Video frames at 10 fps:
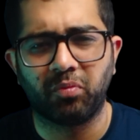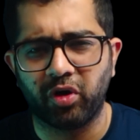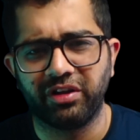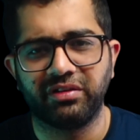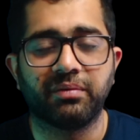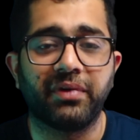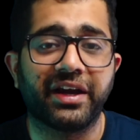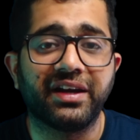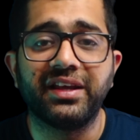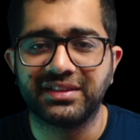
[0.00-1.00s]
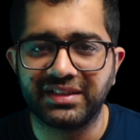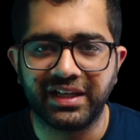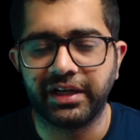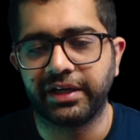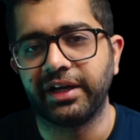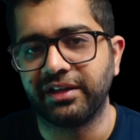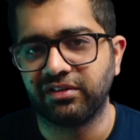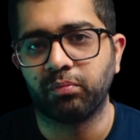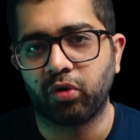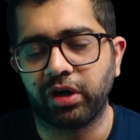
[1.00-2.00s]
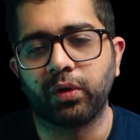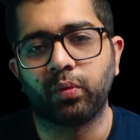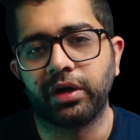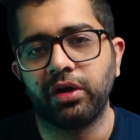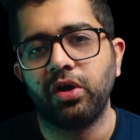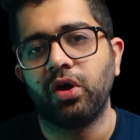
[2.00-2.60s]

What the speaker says: modernism like T.S. Eliot, it is important one.